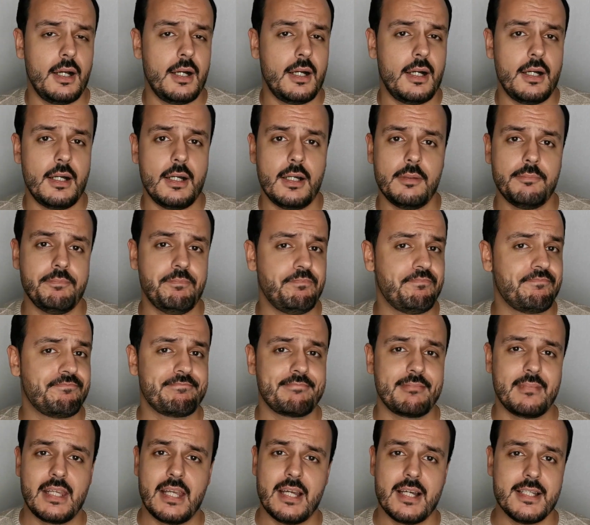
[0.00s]

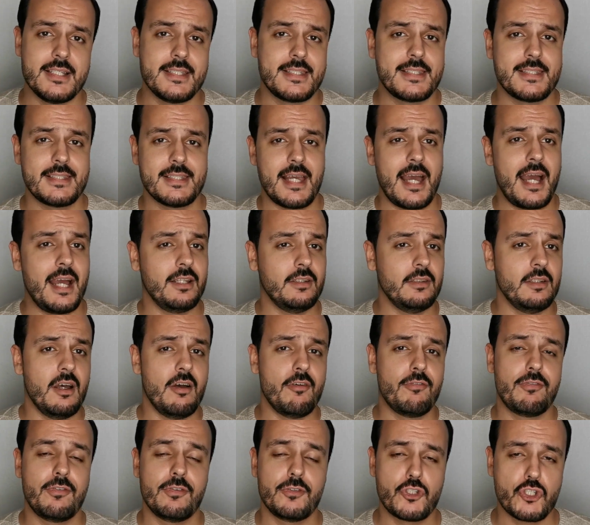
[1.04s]
Guys, I
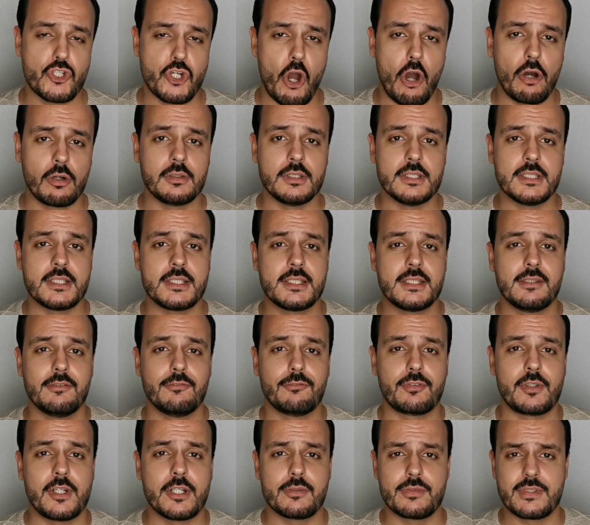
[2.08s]
love chocolate
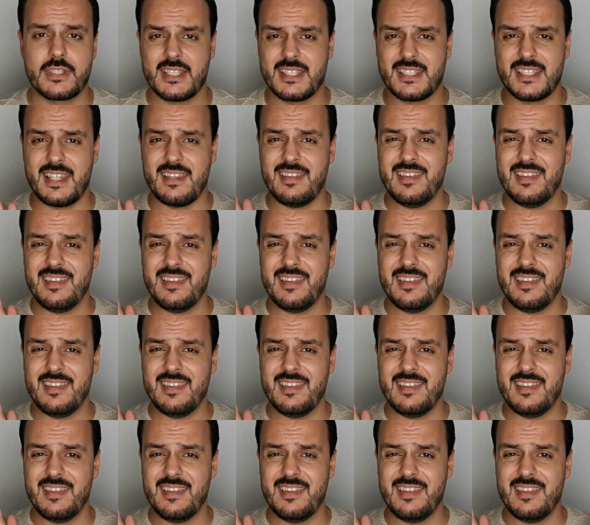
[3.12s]
fragrances,